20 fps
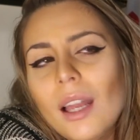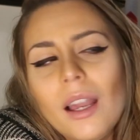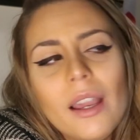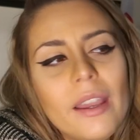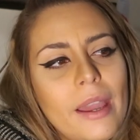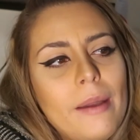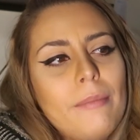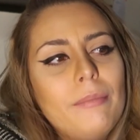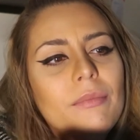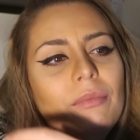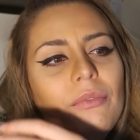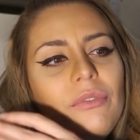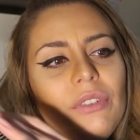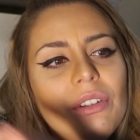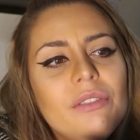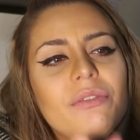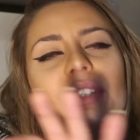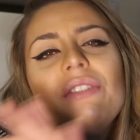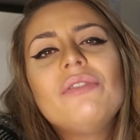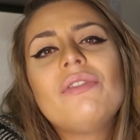I am
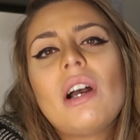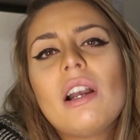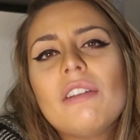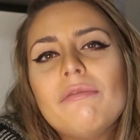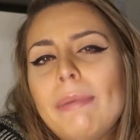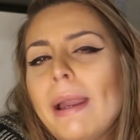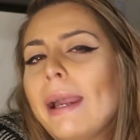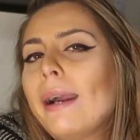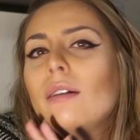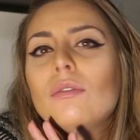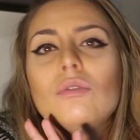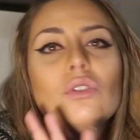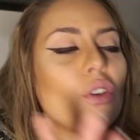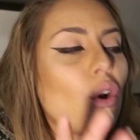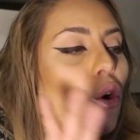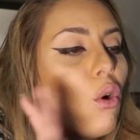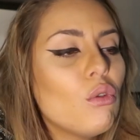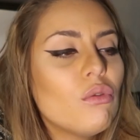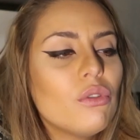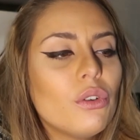55 pounds
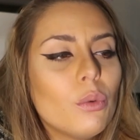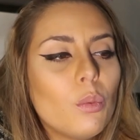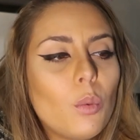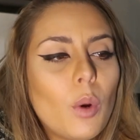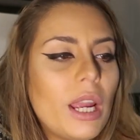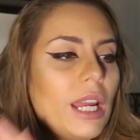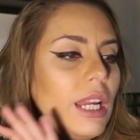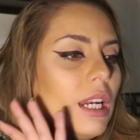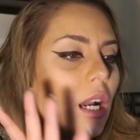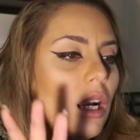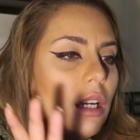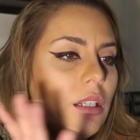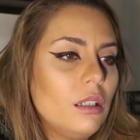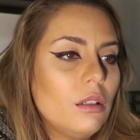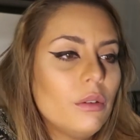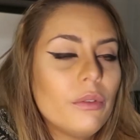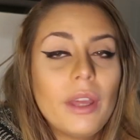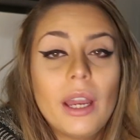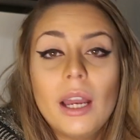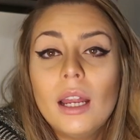overweight. I
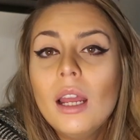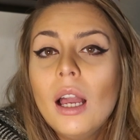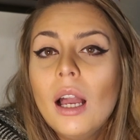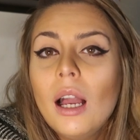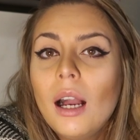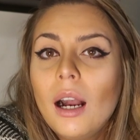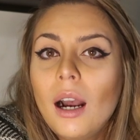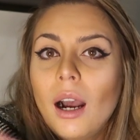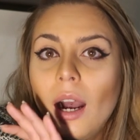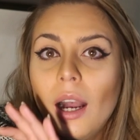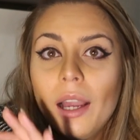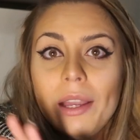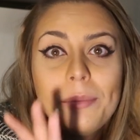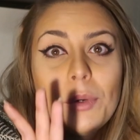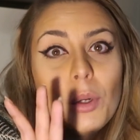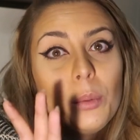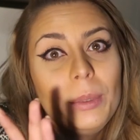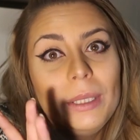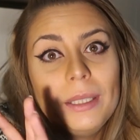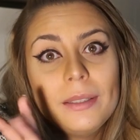know that.
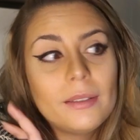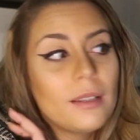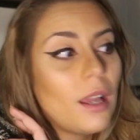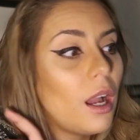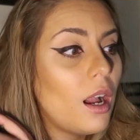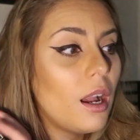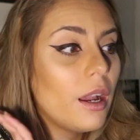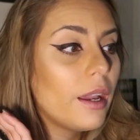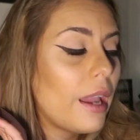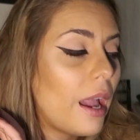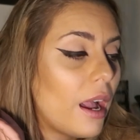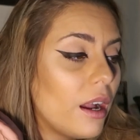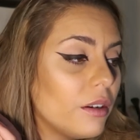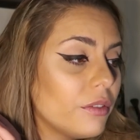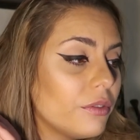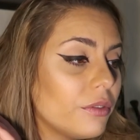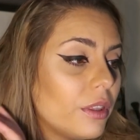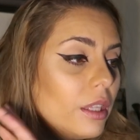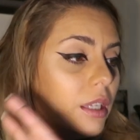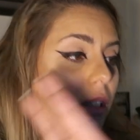I'm obese. I
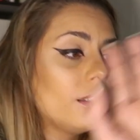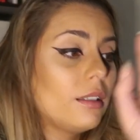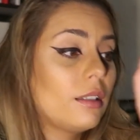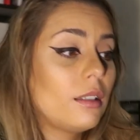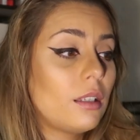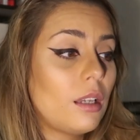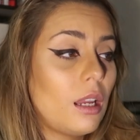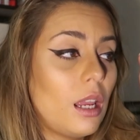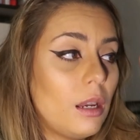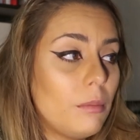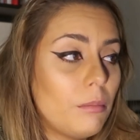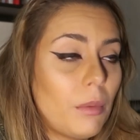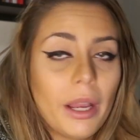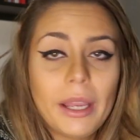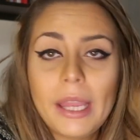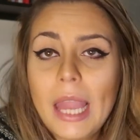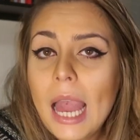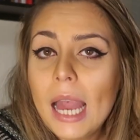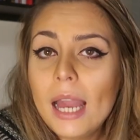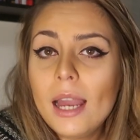have this in
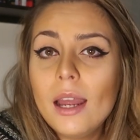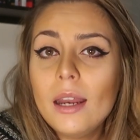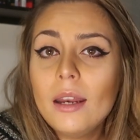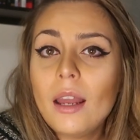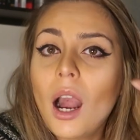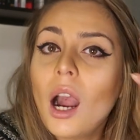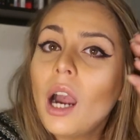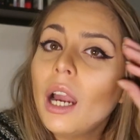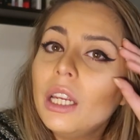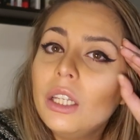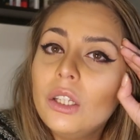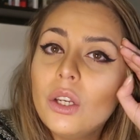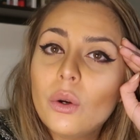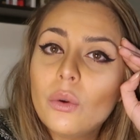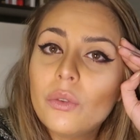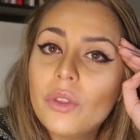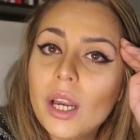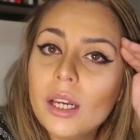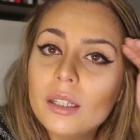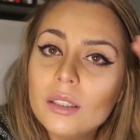my head. I
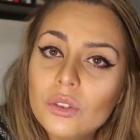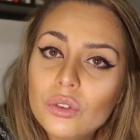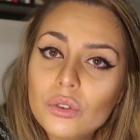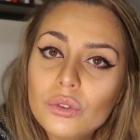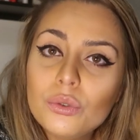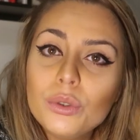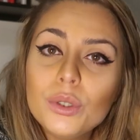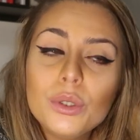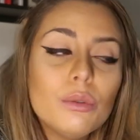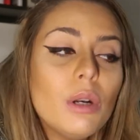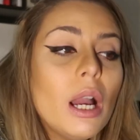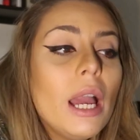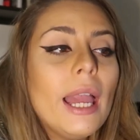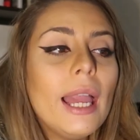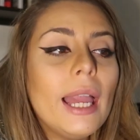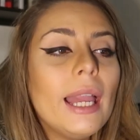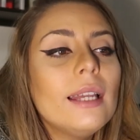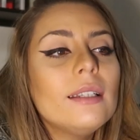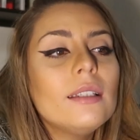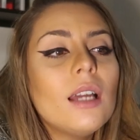know that is true.
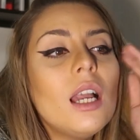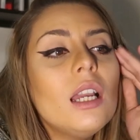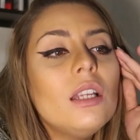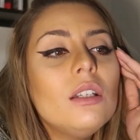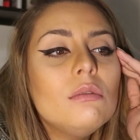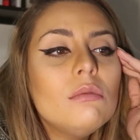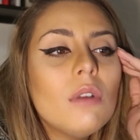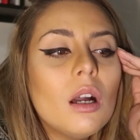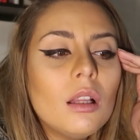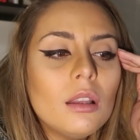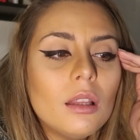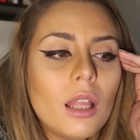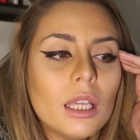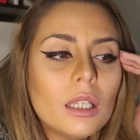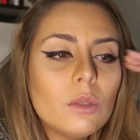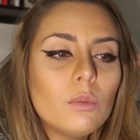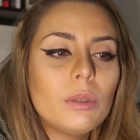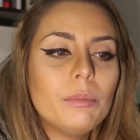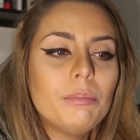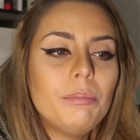And I do not
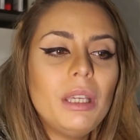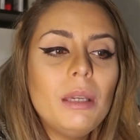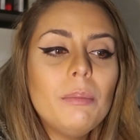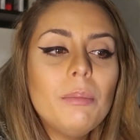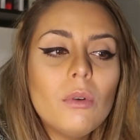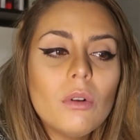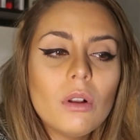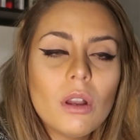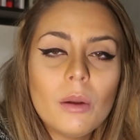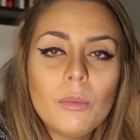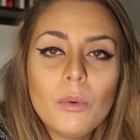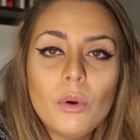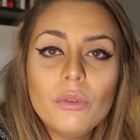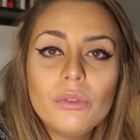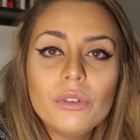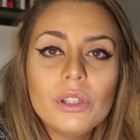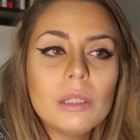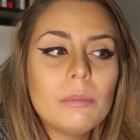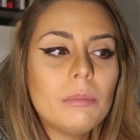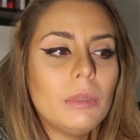like when people come
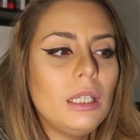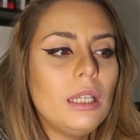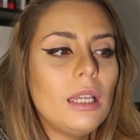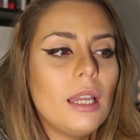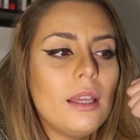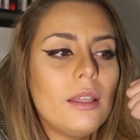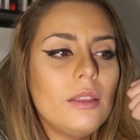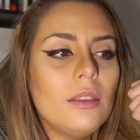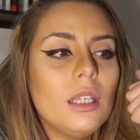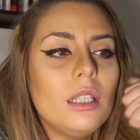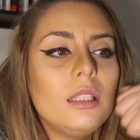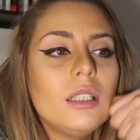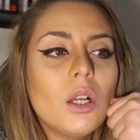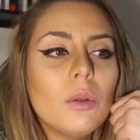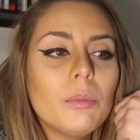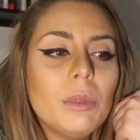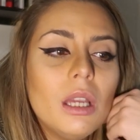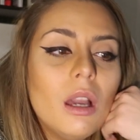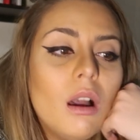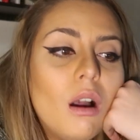over to me and they
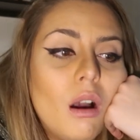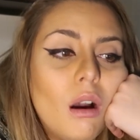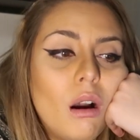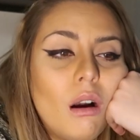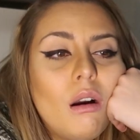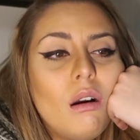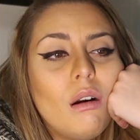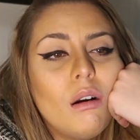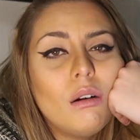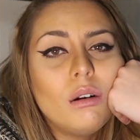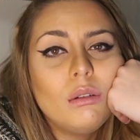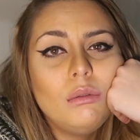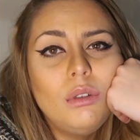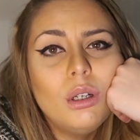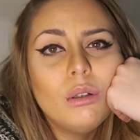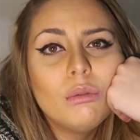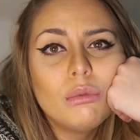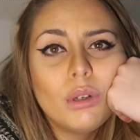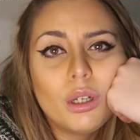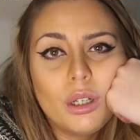tell me, oh,
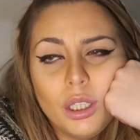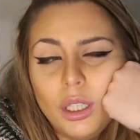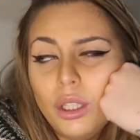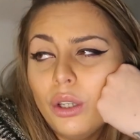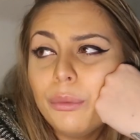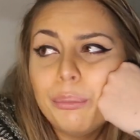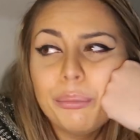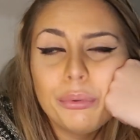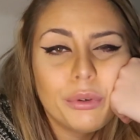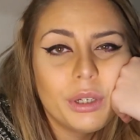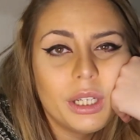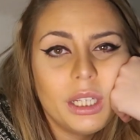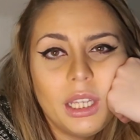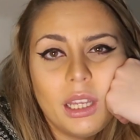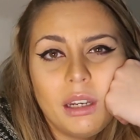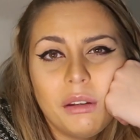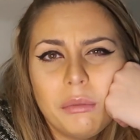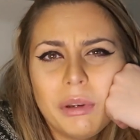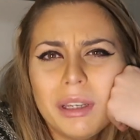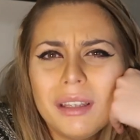don't worry, you're
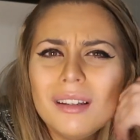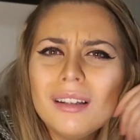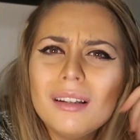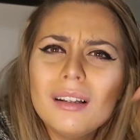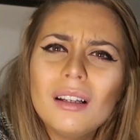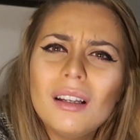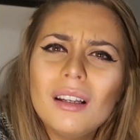pretty anyway.